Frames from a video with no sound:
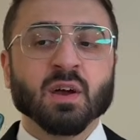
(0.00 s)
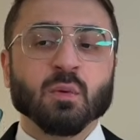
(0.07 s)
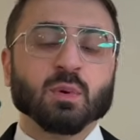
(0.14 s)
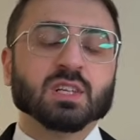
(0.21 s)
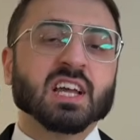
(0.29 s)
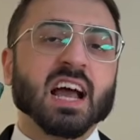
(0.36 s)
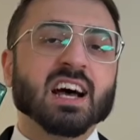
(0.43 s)

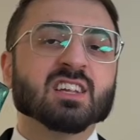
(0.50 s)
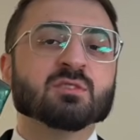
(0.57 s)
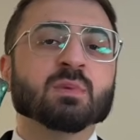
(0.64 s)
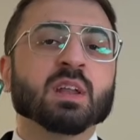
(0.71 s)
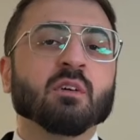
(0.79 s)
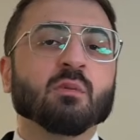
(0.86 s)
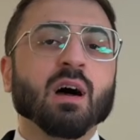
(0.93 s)
which has
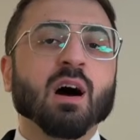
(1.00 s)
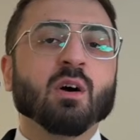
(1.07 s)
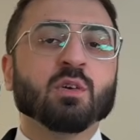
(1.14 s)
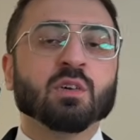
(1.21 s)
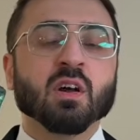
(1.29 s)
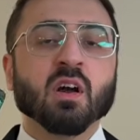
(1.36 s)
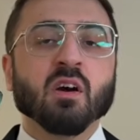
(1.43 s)
been
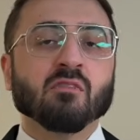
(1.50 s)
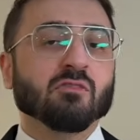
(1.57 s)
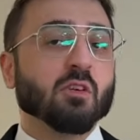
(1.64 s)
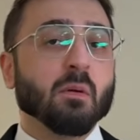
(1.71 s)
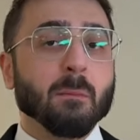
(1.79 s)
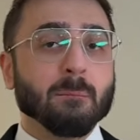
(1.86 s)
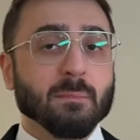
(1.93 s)
around
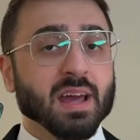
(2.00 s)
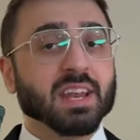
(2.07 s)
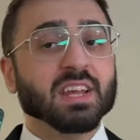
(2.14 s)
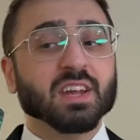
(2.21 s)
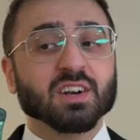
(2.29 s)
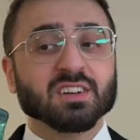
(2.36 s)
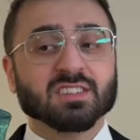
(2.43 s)
for many
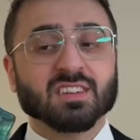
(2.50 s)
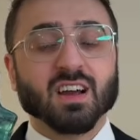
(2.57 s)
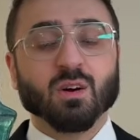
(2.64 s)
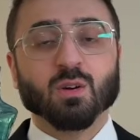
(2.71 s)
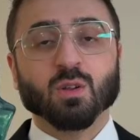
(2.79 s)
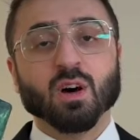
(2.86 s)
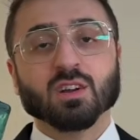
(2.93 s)
years
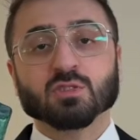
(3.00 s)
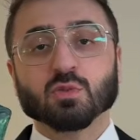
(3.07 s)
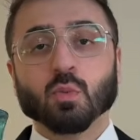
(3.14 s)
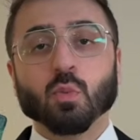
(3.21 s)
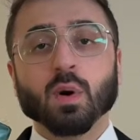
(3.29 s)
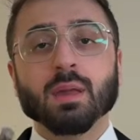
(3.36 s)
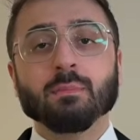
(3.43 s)
now, launched
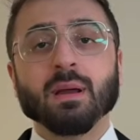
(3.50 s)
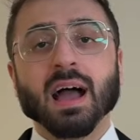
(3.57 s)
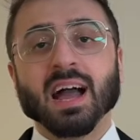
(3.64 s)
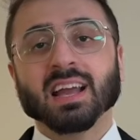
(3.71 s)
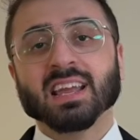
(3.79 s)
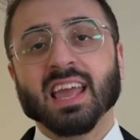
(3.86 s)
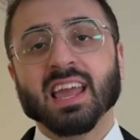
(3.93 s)
way
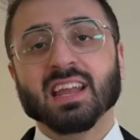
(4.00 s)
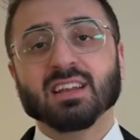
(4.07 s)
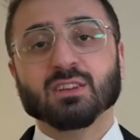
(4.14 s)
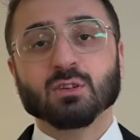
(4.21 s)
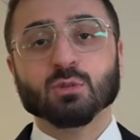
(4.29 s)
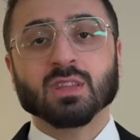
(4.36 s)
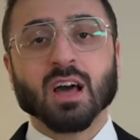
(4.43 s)
back in
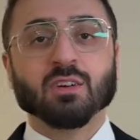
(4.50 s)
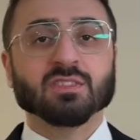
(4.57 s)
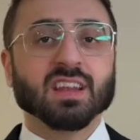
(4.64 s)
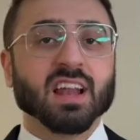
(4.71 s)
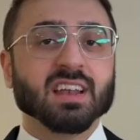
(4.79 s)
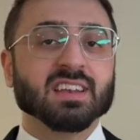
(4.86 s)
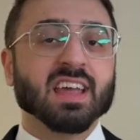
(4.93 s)

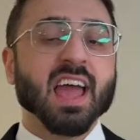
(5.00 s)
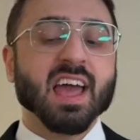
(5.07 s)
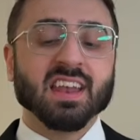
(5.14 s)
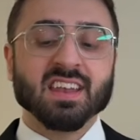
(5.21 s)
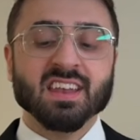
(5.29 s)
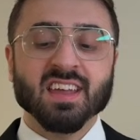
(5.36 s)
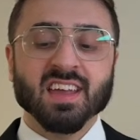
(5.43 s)

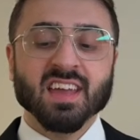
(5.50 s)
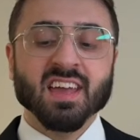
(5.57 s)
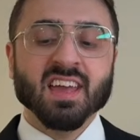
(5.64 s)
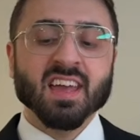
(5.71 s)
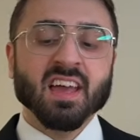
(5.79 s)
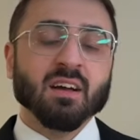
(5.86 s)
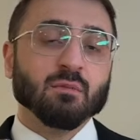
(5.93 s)
2010,
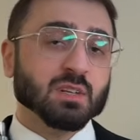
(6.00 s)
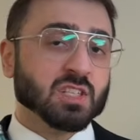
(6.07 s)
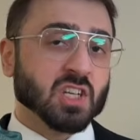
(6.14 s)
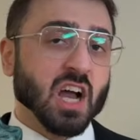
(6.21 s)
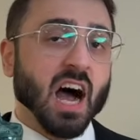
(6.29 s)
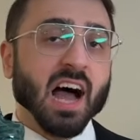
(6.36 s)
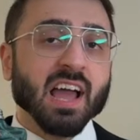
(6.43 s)
which
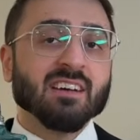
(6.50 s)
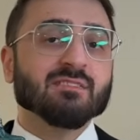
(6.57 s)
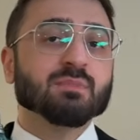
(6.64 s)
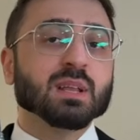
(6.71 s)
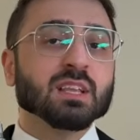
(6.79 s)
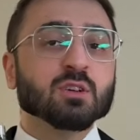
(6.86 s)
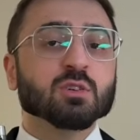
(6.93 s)
I have
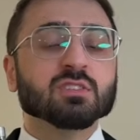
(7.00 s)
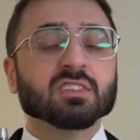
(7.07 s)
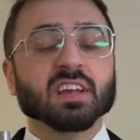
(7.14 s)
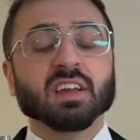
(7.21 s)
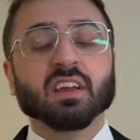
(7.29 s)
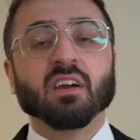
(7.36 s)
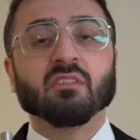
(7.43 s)
been
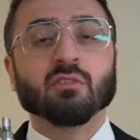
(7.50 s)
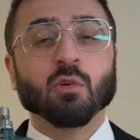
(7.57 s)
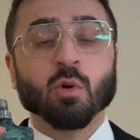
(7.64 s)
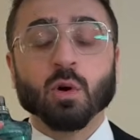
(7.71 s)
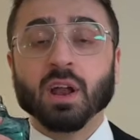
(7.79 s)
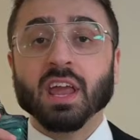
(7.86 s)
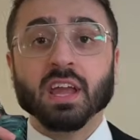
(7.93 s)
using
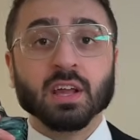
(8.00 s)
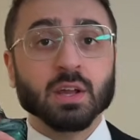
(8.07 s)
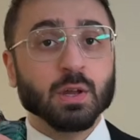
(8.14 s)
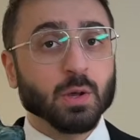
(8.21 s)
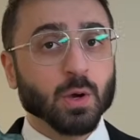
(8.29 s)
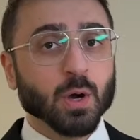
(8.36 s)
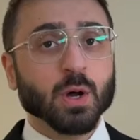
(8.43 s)
for a
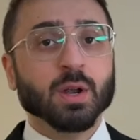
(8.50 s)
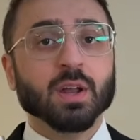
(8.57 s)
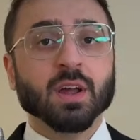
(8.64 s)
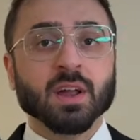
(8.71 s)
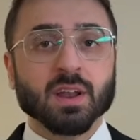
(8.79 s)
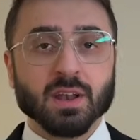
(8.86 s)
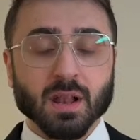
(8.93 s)
good
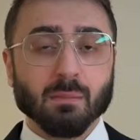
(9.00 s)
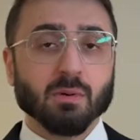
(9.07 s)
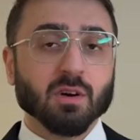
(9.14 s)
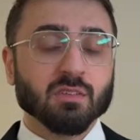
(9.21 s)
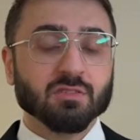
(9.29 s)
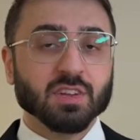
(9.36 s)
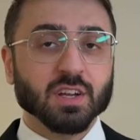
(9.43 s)
number
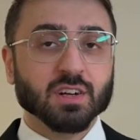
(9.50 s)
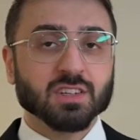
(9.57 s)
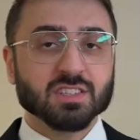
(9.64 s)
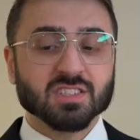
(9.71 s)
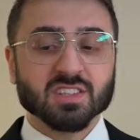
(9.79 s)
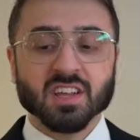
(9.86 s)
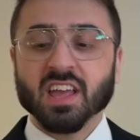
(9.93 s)
of years,
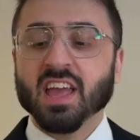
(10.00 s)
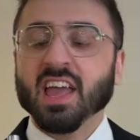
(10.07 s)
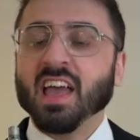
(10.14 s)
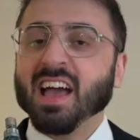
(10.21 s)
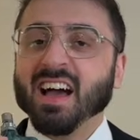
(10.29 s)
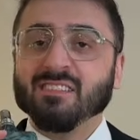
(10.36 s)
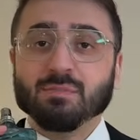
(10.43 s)

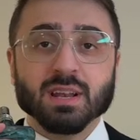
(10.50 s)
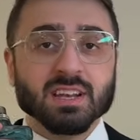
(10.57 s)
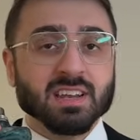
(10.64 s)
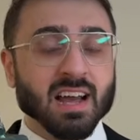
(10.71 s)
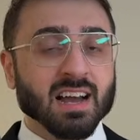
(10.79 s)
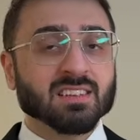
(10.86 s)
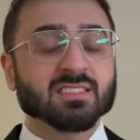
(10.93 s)
have been
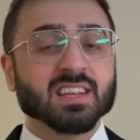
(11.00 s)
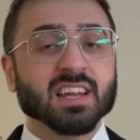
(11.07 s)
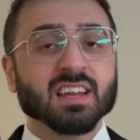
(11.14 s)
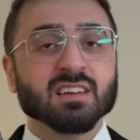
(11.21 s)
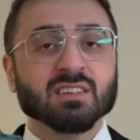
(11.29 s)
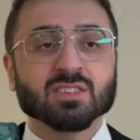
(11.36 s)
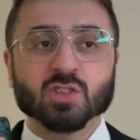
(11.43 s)

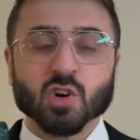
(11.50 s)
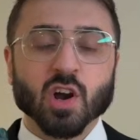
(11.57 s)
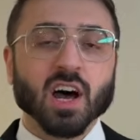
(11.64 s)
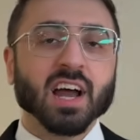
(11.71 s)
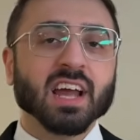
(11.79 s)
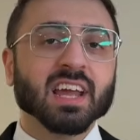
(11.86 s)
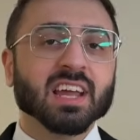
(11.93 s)
testing,
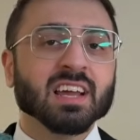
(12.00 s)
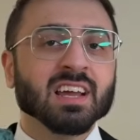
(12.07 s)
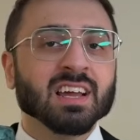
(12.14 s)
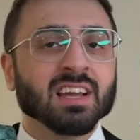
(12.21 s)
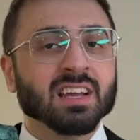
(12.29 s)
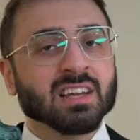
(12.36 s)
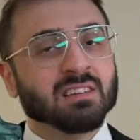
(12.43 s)
trying,
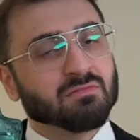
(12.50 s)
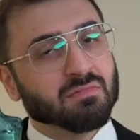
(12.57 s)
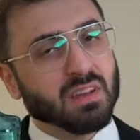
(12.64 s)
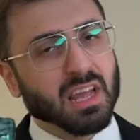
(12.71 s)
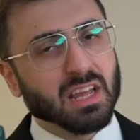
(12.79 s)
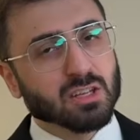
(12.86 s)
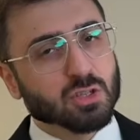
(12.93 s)

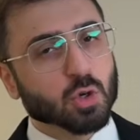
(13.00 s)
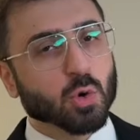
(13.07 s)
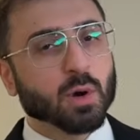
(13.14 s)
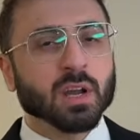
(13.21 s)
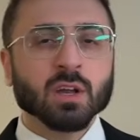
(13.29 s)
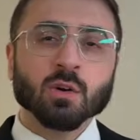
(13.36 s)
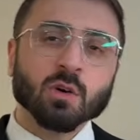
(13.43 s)

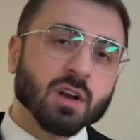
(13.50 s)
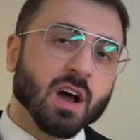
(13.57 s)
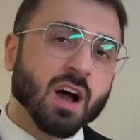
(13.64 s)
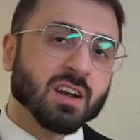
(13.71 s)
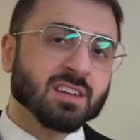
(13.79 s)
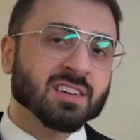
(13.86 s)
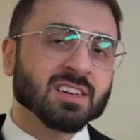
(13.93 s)
enjoying or
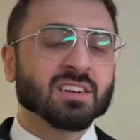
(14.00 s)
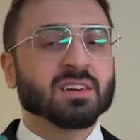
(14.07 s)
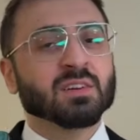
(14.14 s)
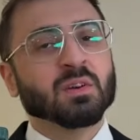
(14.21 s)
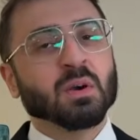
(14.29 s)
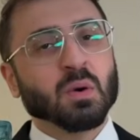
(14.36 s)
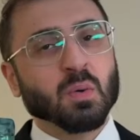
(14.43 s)
not.
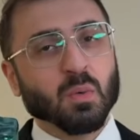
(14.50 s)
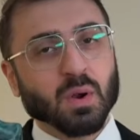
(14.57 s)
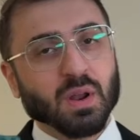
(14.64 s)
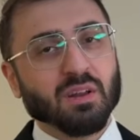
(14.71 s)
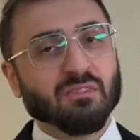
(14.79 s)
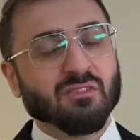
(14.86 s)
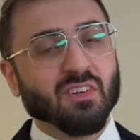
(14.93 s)
We're
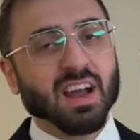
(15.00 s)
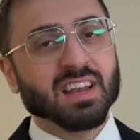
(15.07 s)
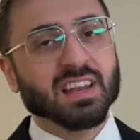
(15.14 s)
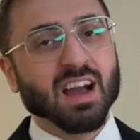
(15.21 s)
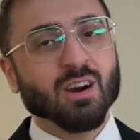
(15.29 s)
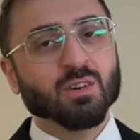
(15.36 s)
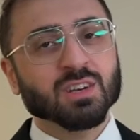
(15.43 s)
gonna find
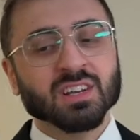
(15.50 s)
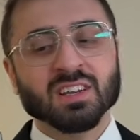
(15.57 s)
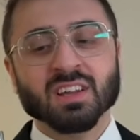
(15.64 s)
out